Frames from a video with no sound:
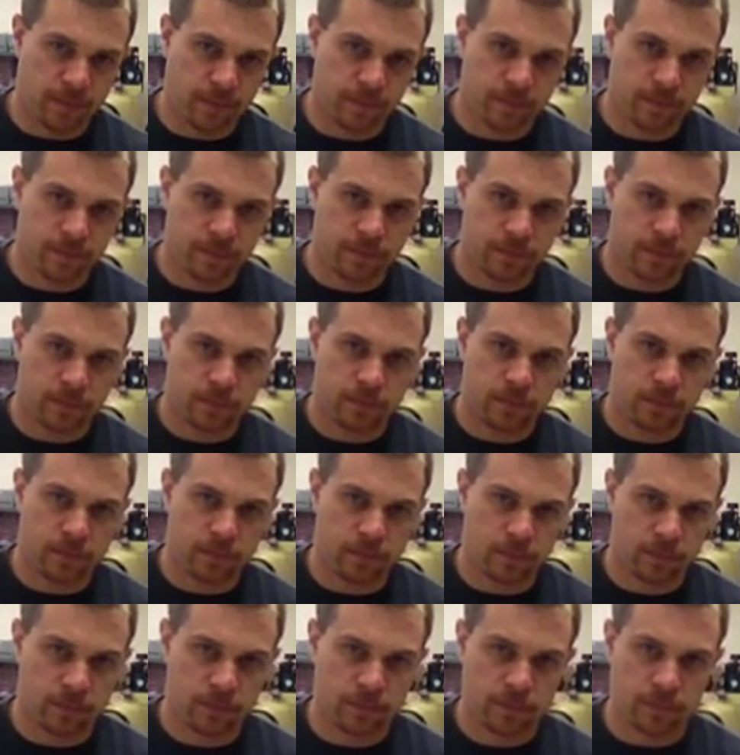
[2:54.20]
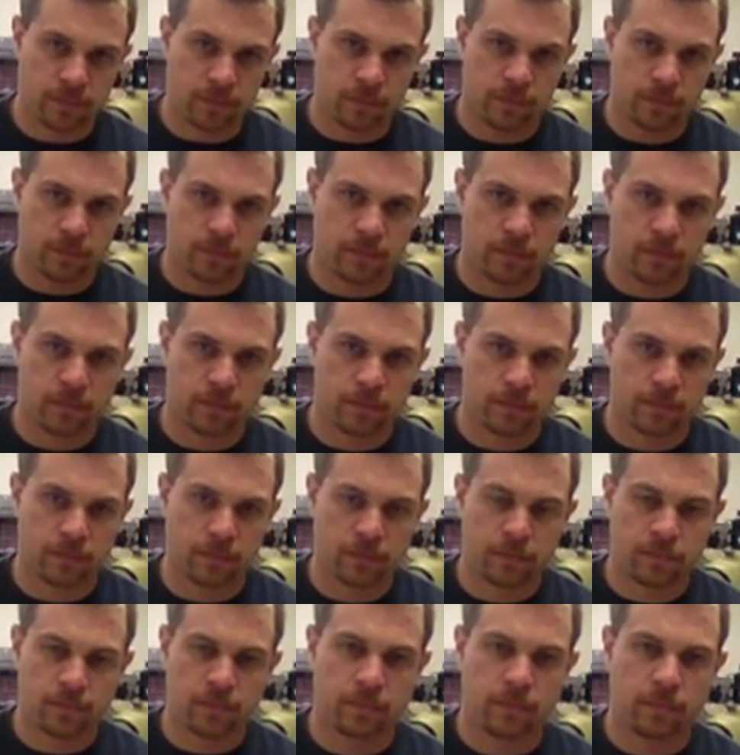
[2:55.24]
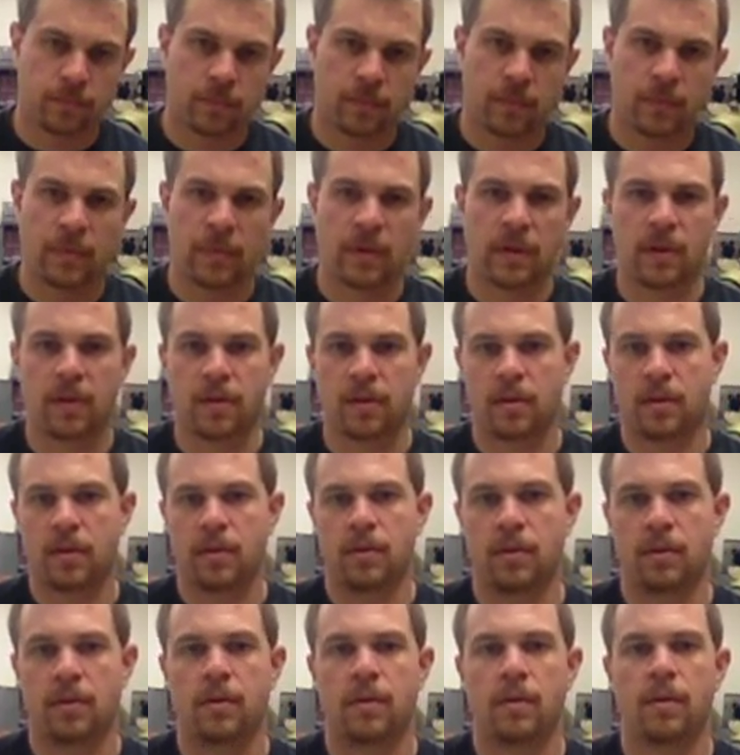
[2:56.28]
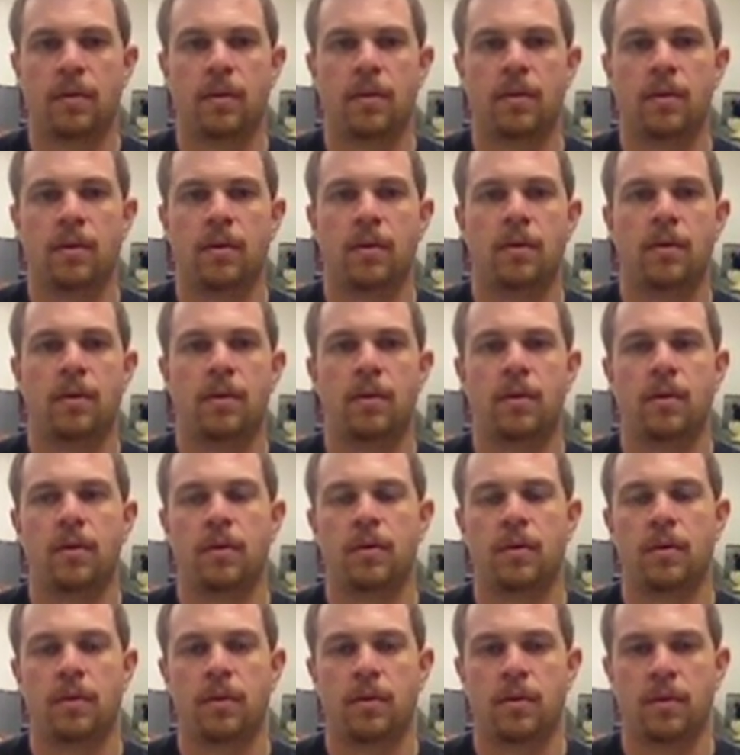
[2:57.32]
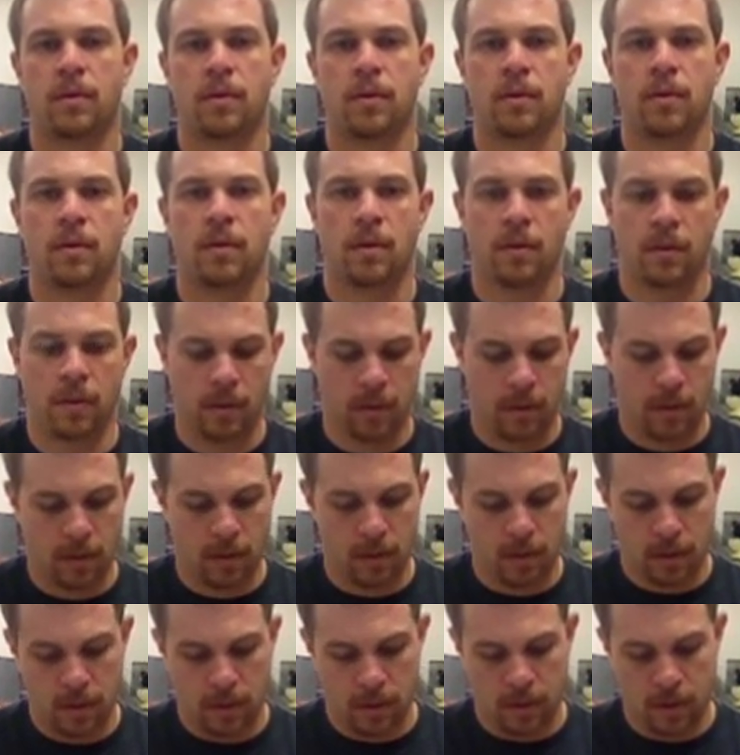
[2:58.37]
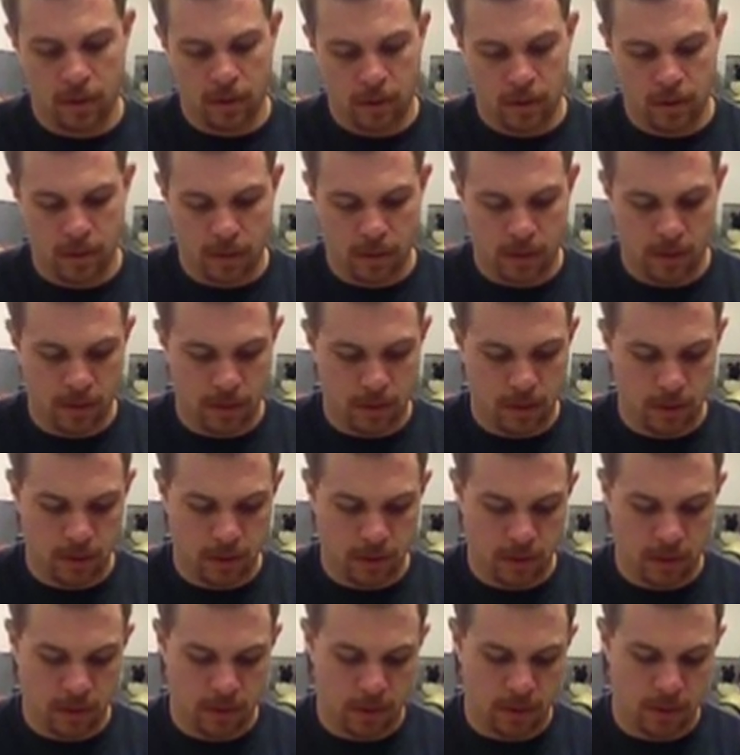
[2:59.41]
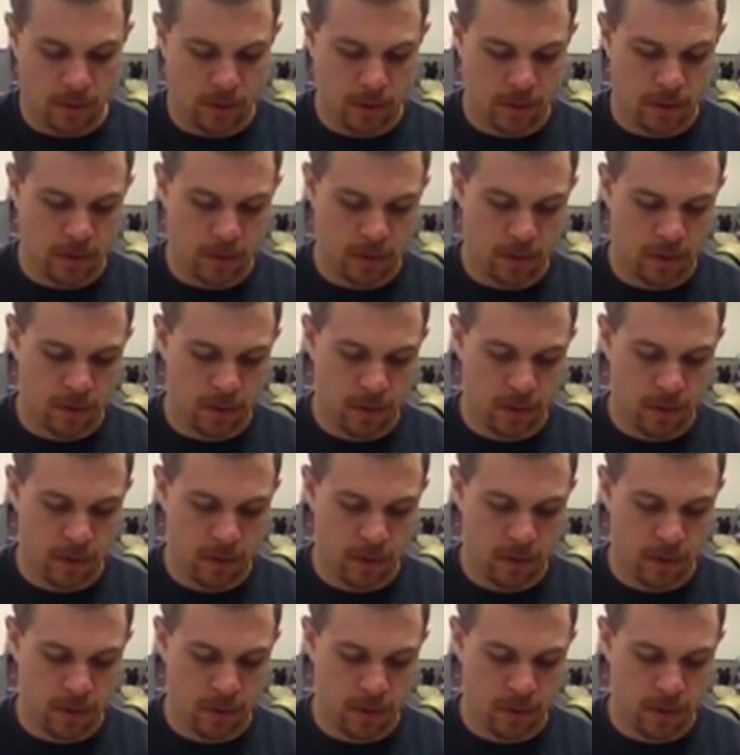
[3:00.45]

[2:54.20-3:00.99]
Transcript: [no speech]